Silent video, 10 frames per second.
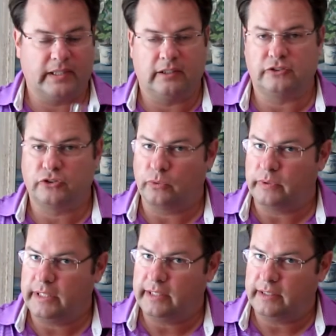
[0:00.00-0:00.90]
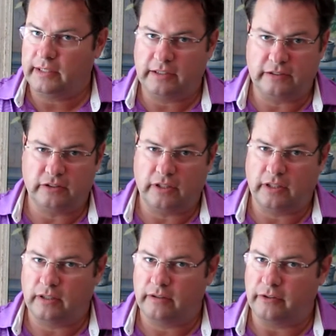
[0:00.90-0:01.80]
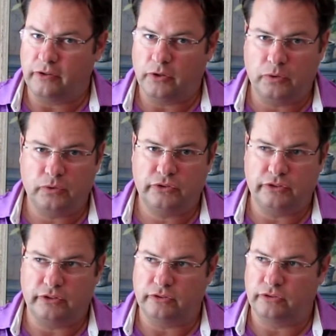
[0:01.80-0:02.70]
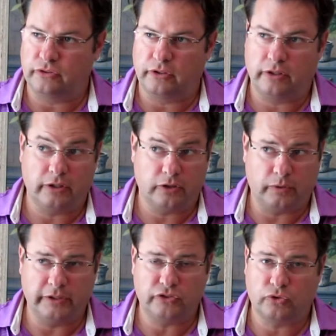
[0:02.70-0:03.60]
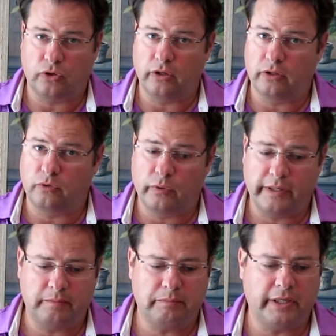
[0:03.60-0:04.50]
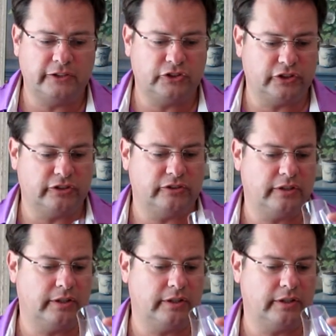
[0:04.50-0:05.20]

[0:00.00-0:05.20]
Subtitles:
So neat, the nose is quite strong, quite pungent.